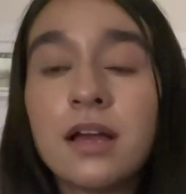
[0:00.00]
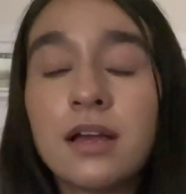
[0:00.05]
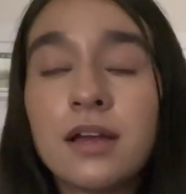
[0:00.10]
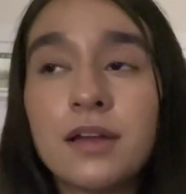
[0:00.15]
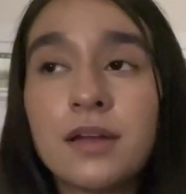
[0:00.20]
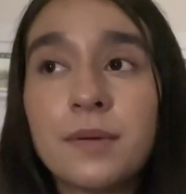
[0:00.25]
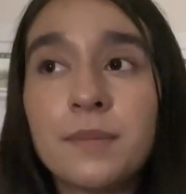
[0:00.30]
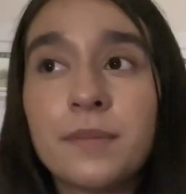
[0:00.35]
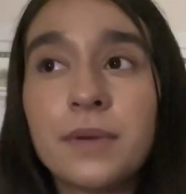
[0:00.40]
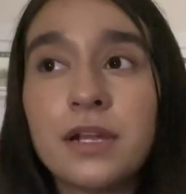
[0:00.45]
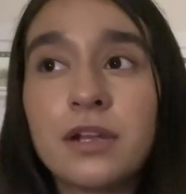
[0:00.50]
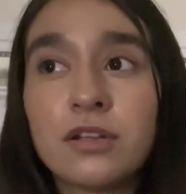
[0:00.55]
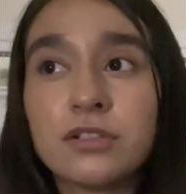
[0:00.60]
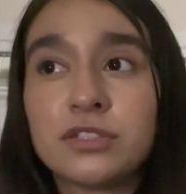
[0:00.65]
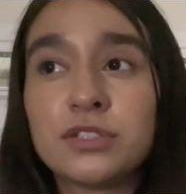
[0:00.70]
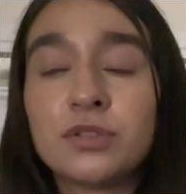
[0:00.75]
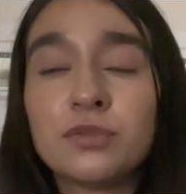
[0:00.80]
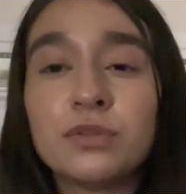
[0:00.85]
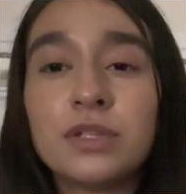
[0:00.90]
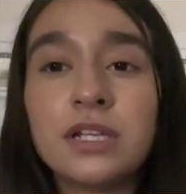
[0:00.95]
um, and
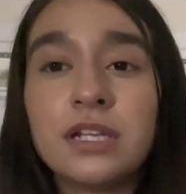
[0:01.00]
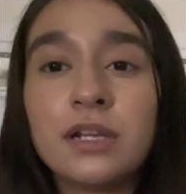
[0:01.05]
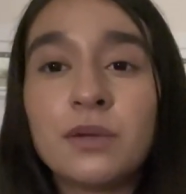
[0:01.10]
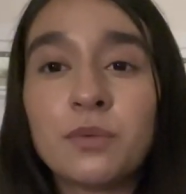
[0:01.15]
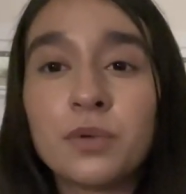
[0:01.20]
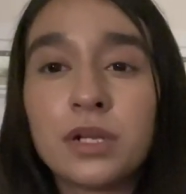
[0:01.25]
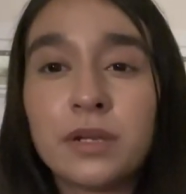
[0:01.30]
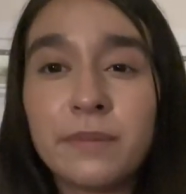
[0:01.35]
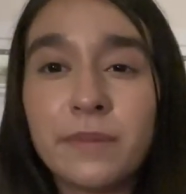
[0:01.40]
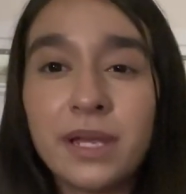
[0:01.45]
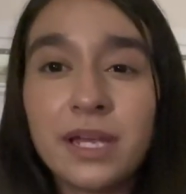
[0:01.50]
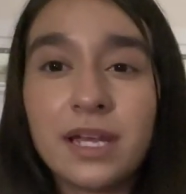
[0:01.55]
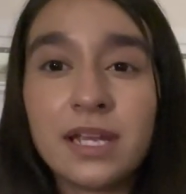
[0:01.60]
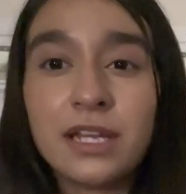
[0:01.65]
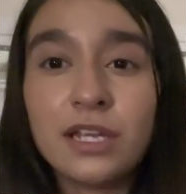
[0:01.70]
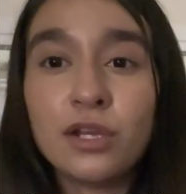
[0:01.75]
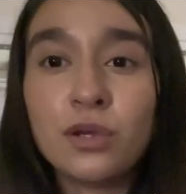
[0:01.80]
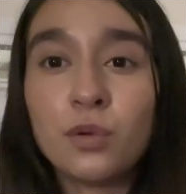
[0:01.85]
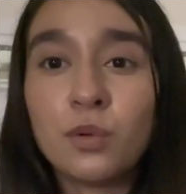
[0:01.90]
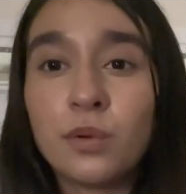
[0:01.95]
also they didn't want to make
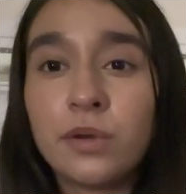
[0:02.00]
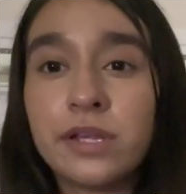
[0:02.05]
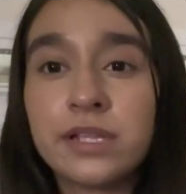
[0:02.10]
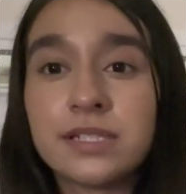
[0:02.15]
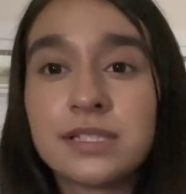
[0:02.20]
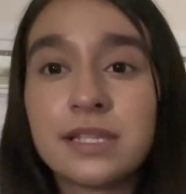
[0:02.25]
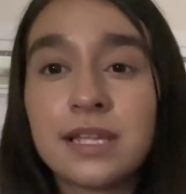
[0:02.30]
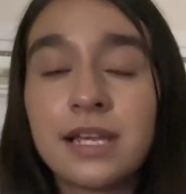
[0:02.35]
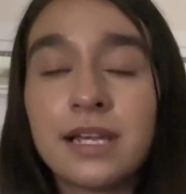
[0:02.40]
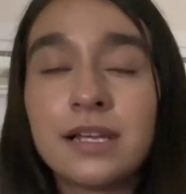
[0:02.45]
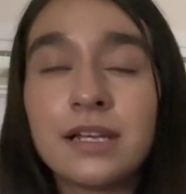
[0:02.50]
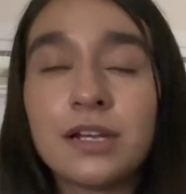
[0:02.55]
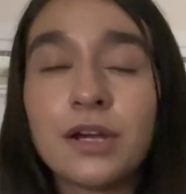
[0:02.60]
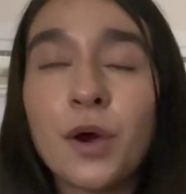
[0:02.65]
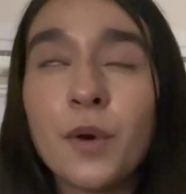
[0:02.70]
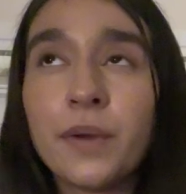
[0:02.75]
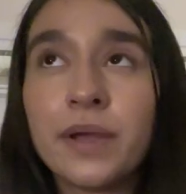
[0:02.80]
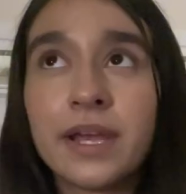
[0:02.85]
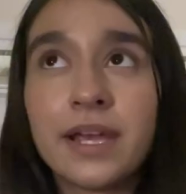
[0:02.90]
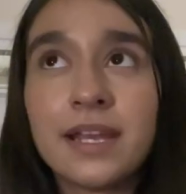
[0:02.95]
any noise like
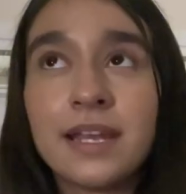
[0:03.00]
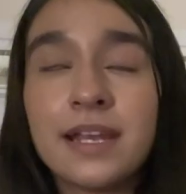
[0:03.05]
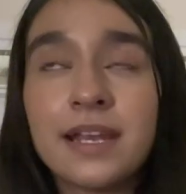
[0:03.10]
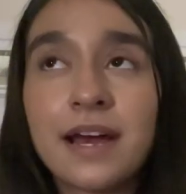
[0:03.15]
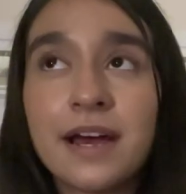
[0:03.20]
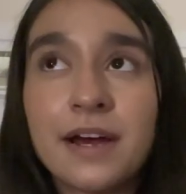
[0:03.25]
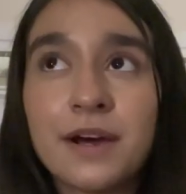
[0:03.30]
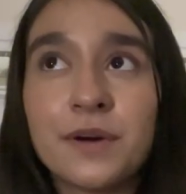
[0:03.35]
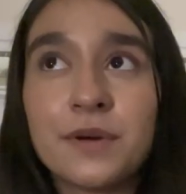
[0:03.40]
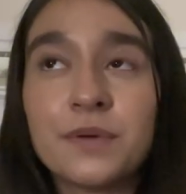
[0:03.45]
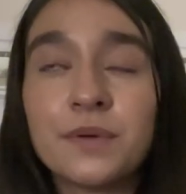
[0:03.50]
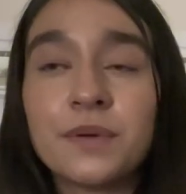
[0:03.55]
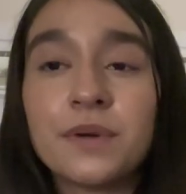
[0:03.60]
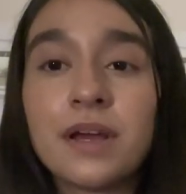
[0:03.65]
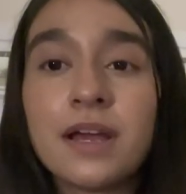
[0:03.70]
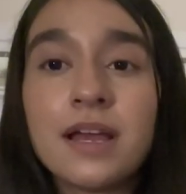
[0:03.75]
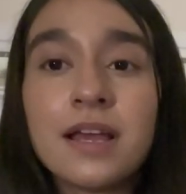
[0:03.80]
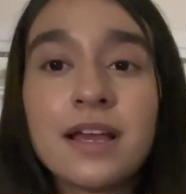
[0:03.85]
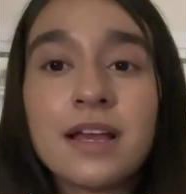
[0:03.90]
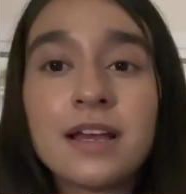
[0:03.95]
going in and out
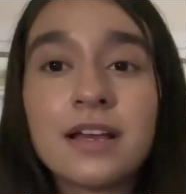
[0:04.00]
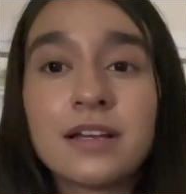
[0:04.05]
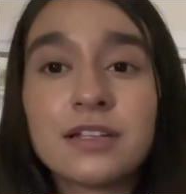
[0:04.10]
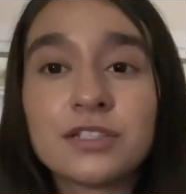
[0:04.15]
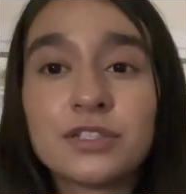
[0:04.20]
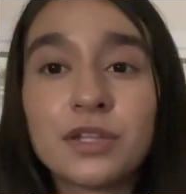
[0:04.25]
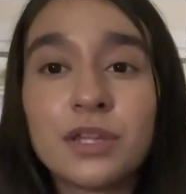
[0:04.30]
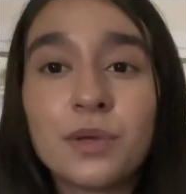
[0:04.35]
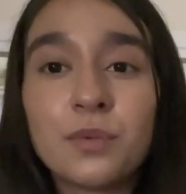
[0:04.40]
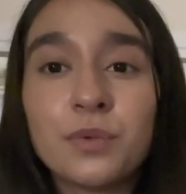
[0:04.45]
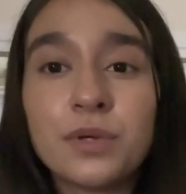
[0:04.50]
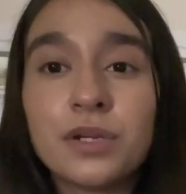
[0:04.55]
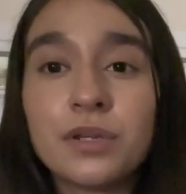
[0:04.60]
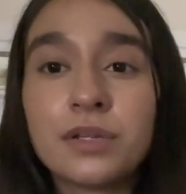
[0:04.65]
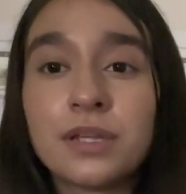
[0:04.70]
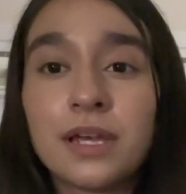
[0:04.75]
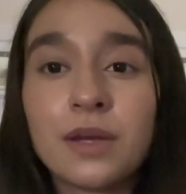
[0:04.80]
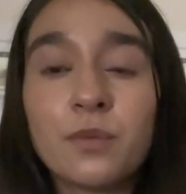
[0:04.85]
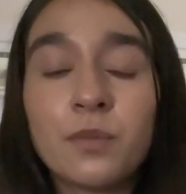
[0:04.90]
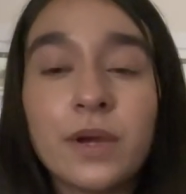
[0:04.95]
so they wouldn't
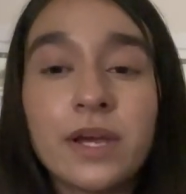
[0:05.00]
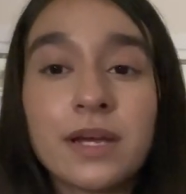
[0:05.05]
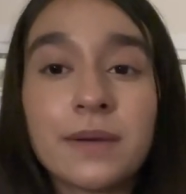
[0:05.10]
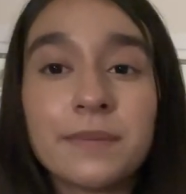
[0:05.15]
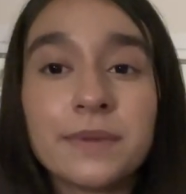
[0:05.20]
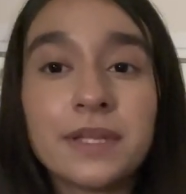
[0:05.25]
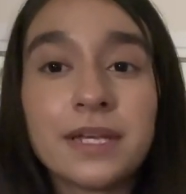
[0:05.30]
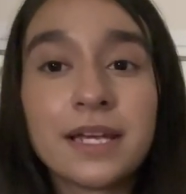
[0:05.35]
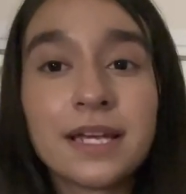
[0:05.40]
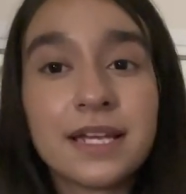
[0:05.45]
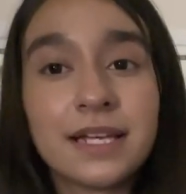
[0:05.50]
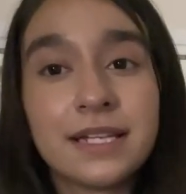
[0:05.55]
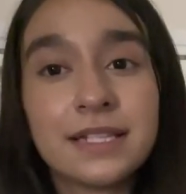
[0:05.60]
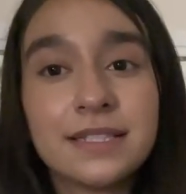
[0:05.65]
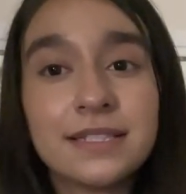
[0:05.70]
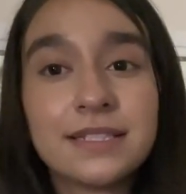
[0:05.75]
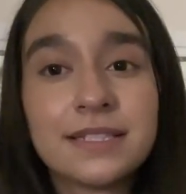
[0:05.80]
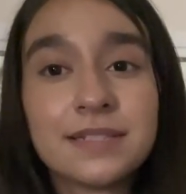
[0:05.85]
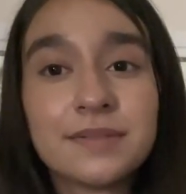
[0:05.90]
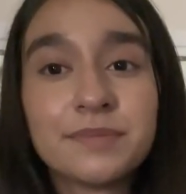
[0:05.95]
like wake up the
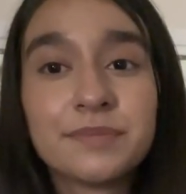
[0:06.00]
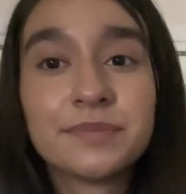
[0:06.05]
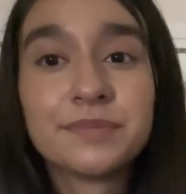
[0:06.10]
kids